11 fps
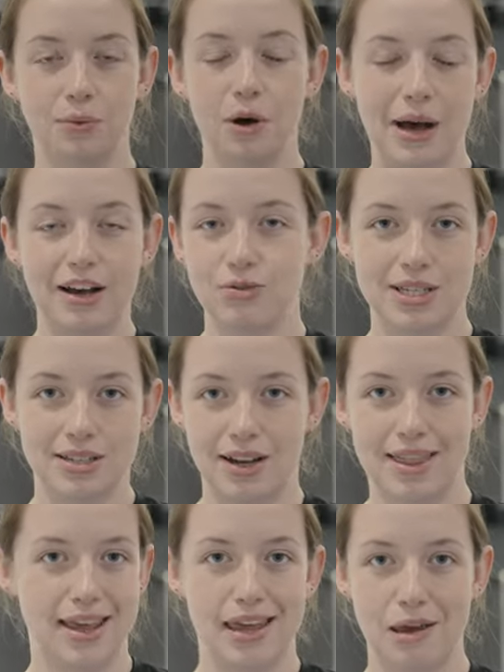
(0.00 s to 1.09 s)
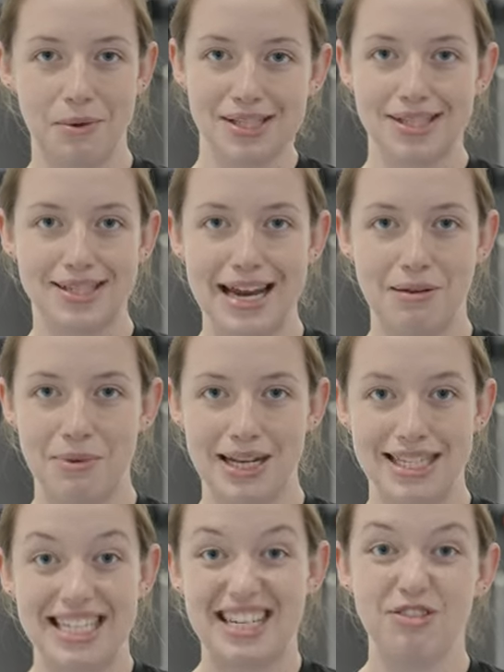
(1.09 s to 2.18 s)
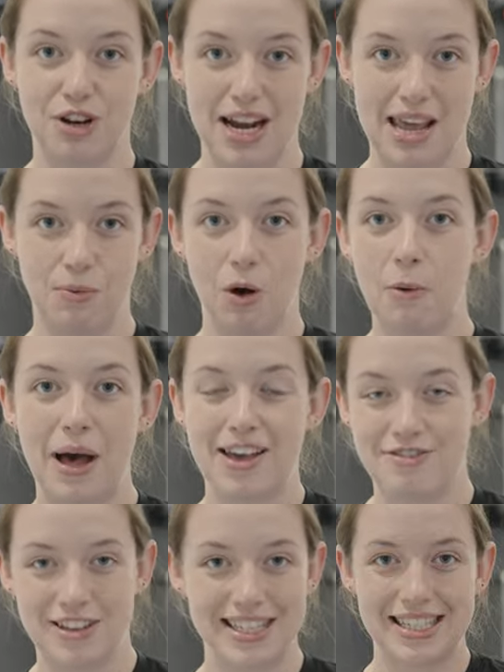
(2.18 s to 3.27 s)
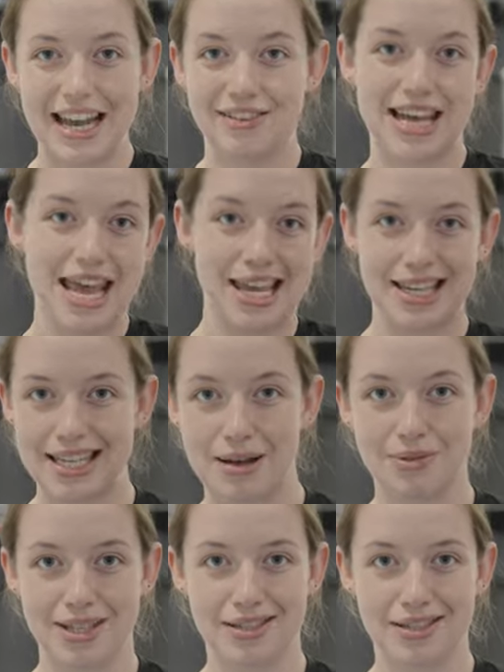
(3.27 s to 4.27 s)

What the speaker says: what about if we started thinking about sustainability differently? What about if instead of taking a step to the